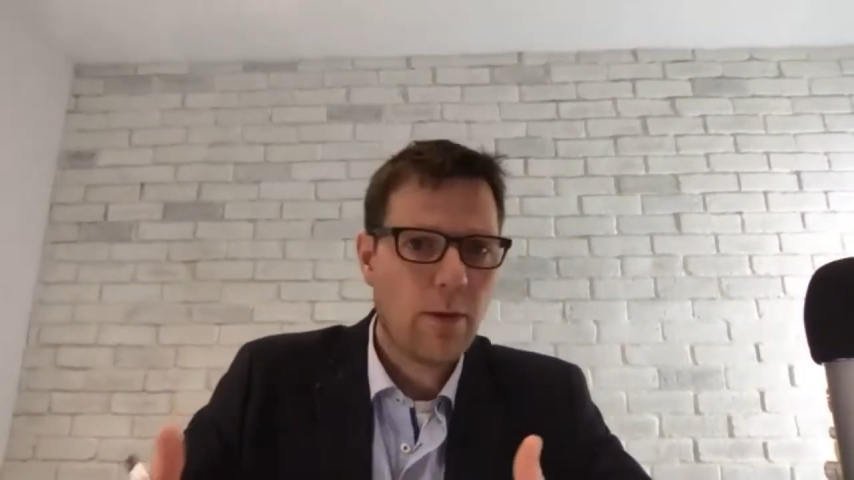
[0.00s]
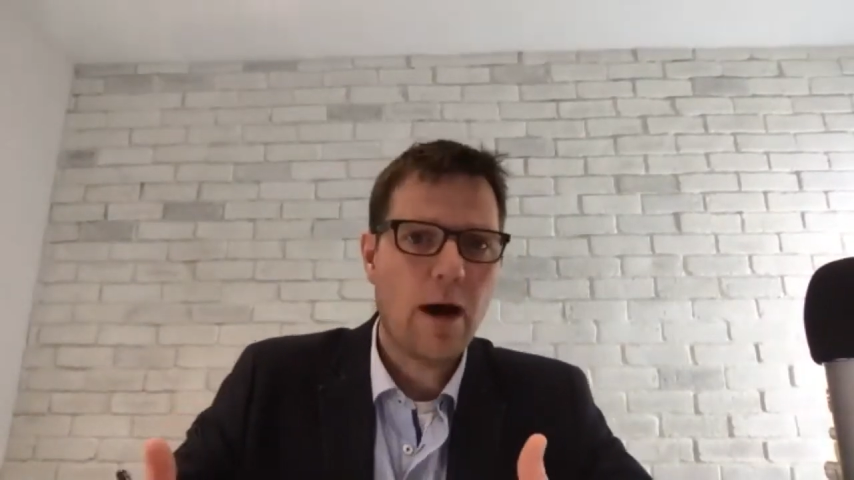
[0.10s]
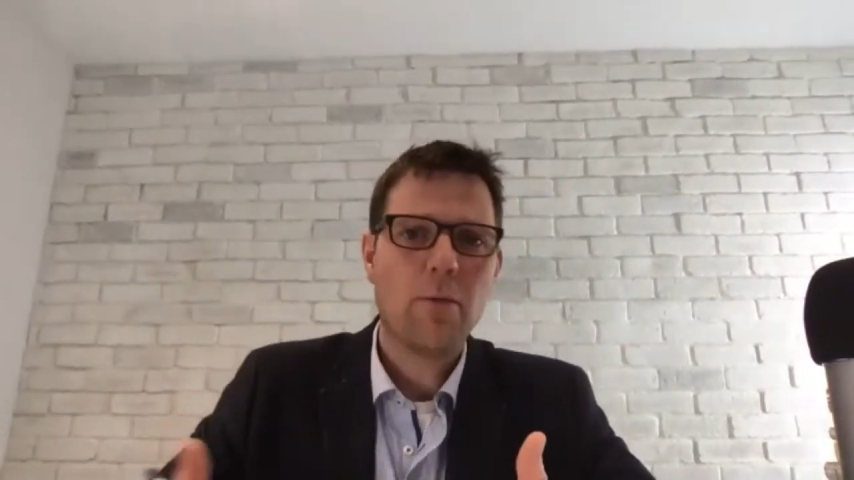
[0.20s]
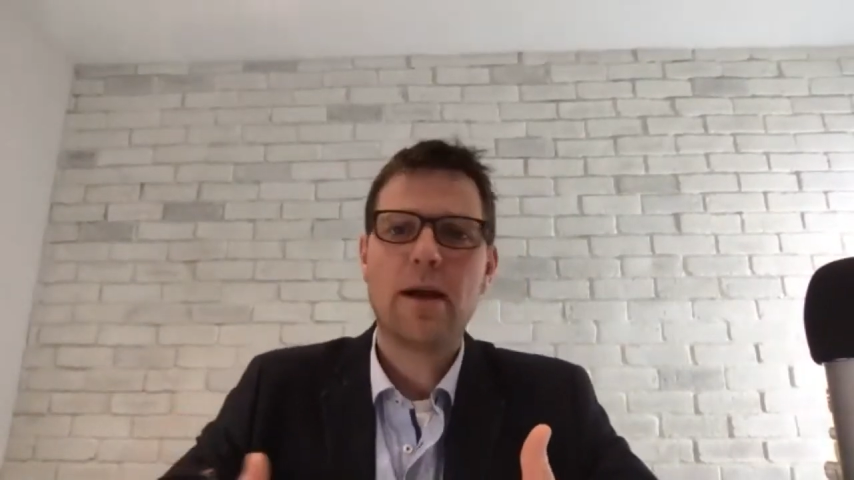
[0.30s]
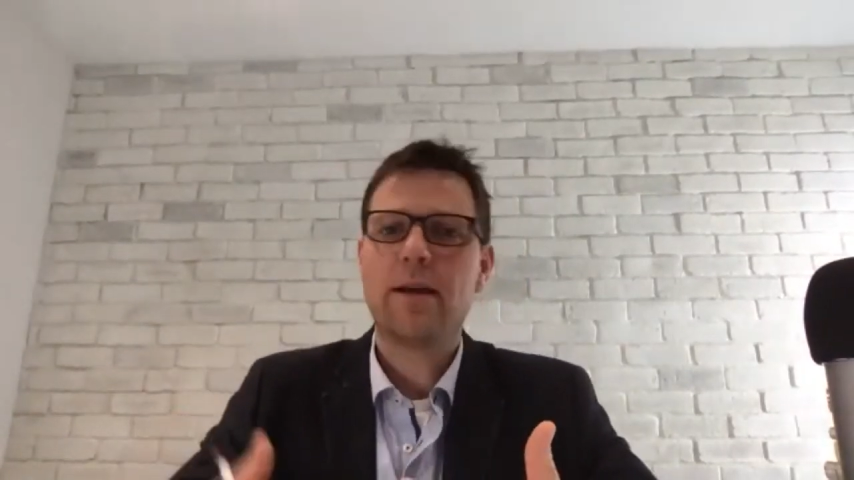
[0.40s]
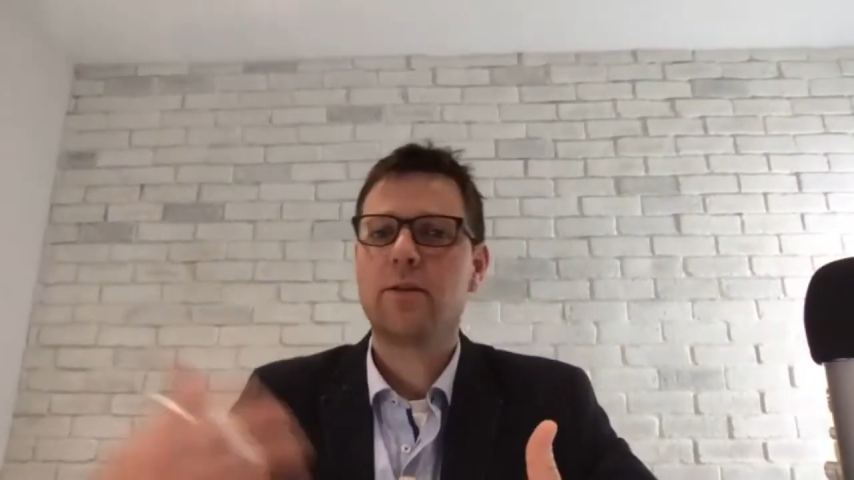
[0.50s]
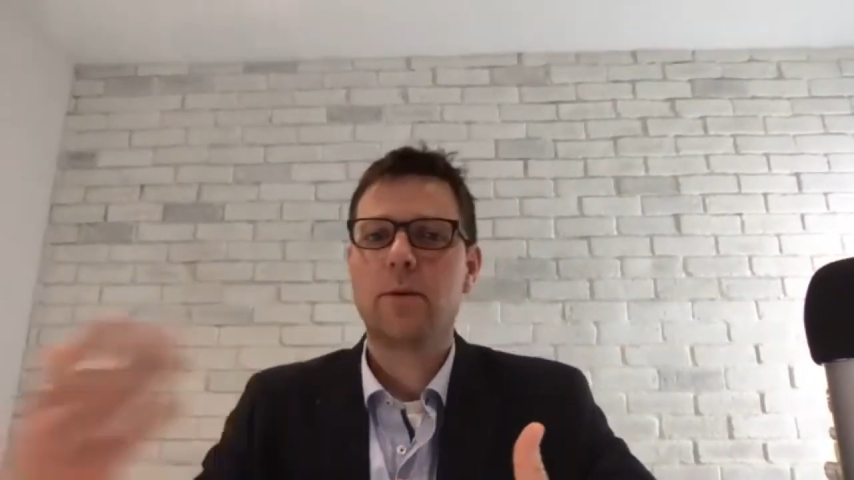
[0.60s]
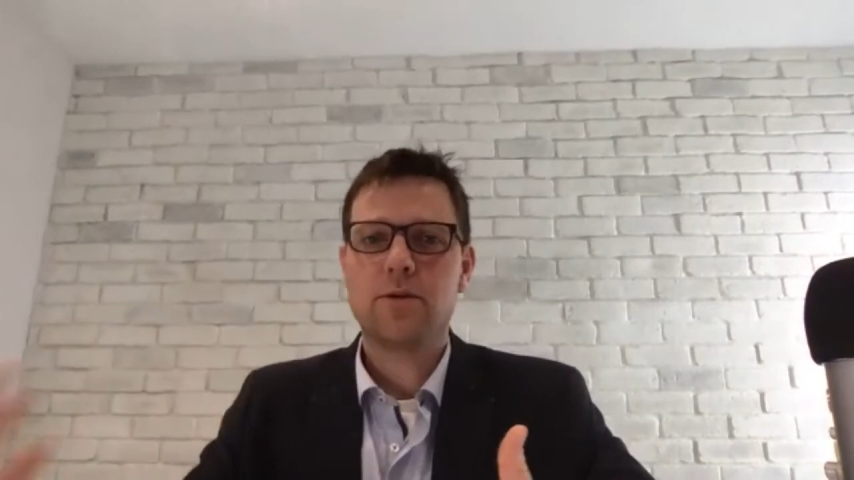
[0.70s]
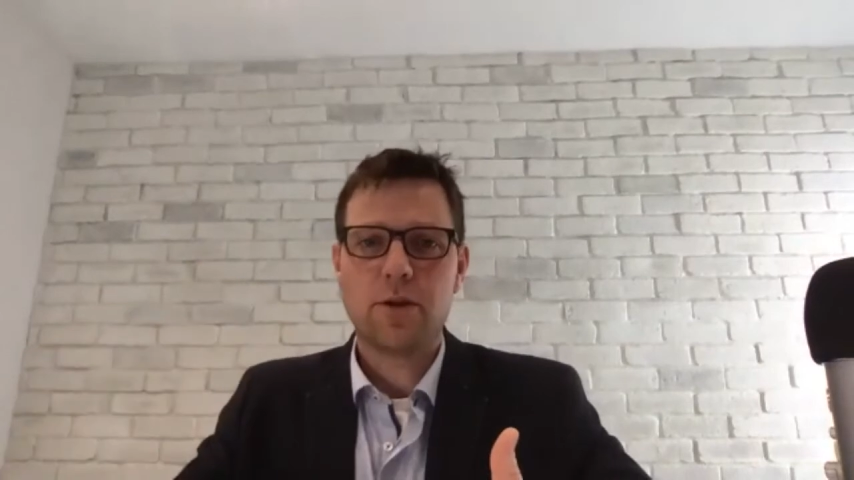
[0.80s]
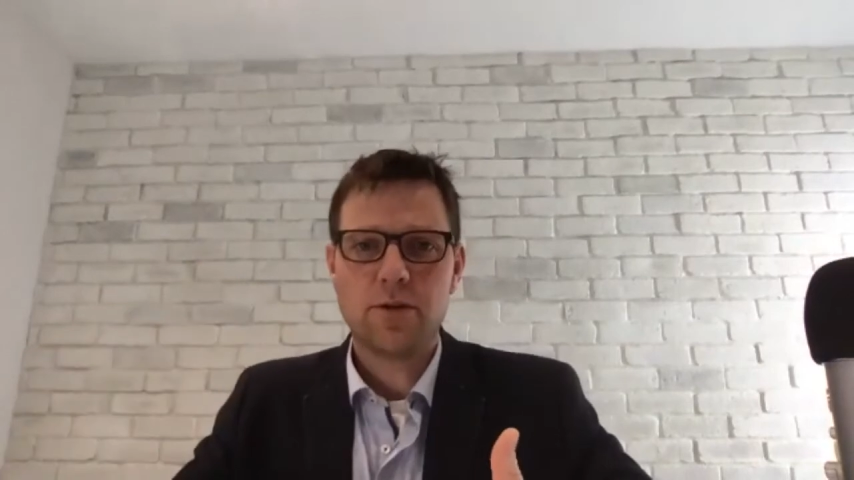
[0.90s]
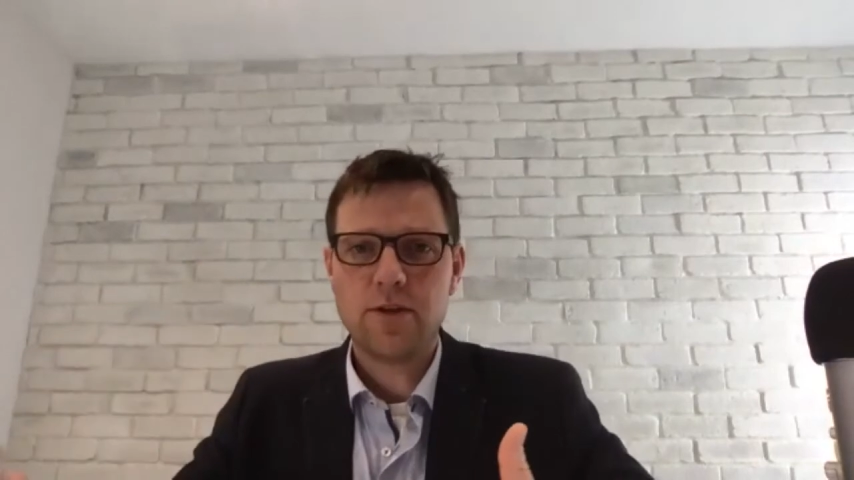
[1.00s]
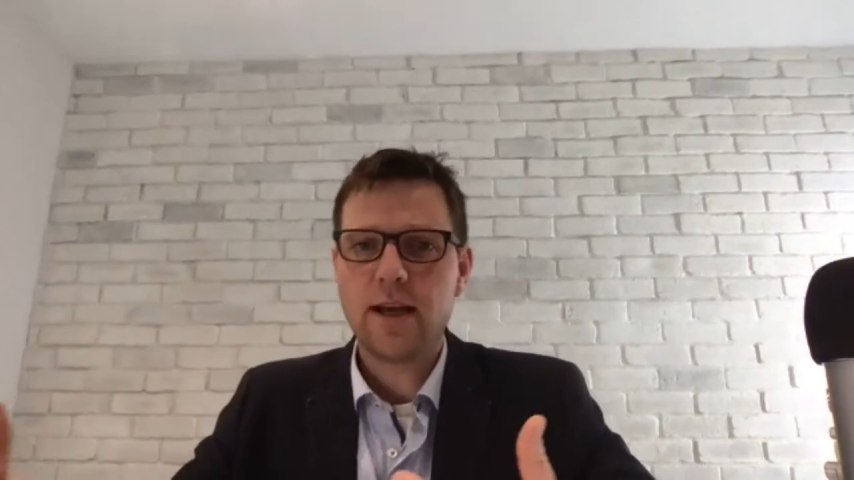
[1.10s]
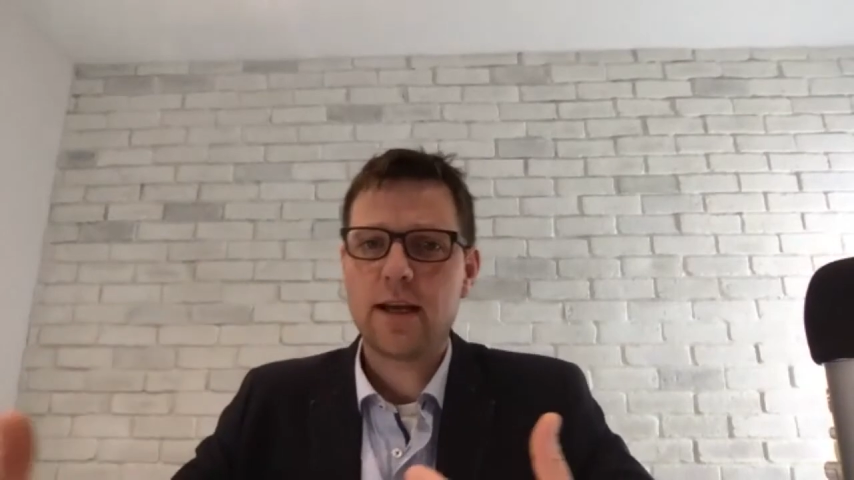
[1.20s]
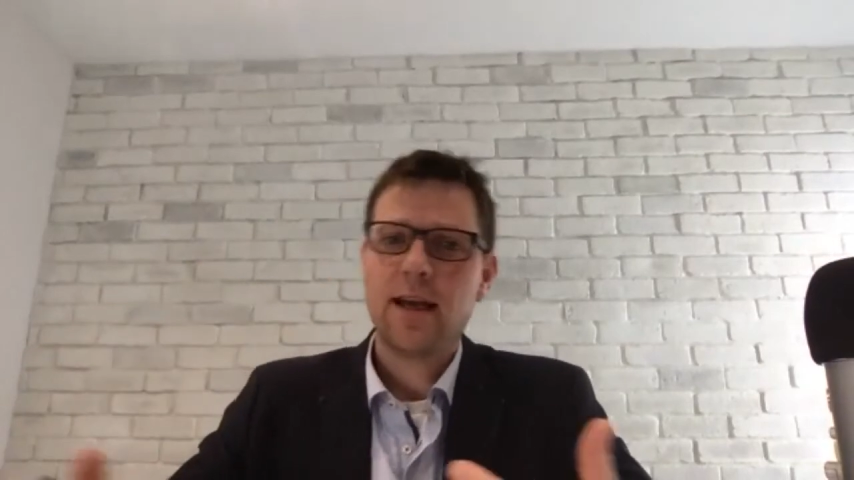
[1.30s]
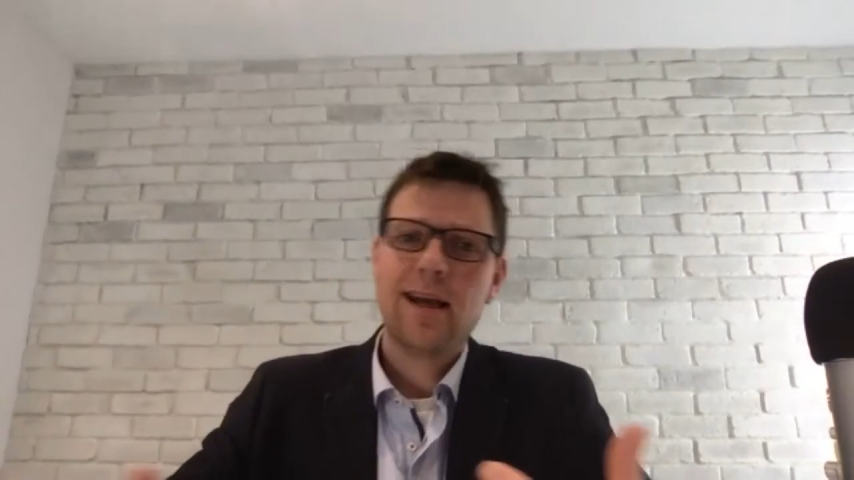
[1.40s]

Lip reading: wow, my estimator's out sick.